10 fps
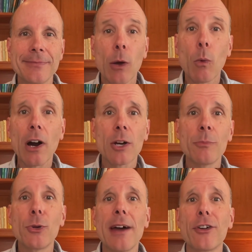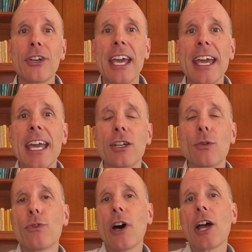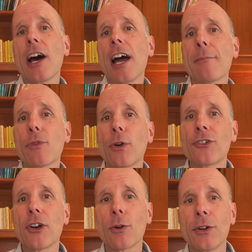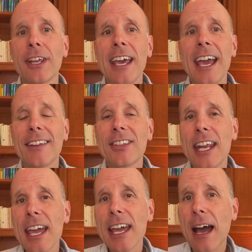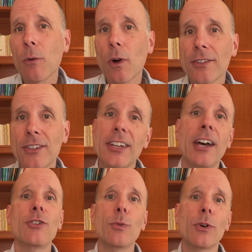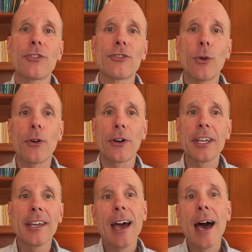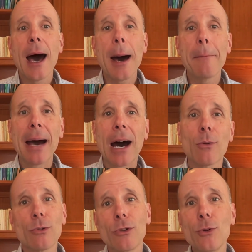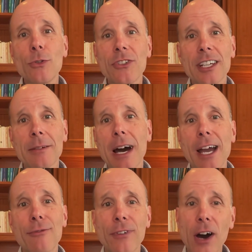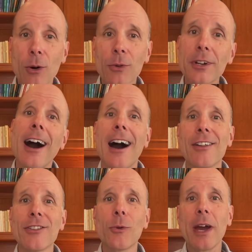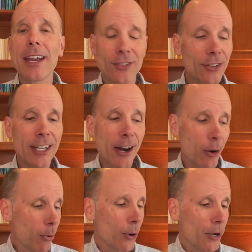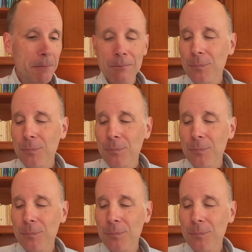Welcome to Everyday a New Thought. I'm Thor Challgren, and today I want to tell you a story about losing my phone on the way to the airport.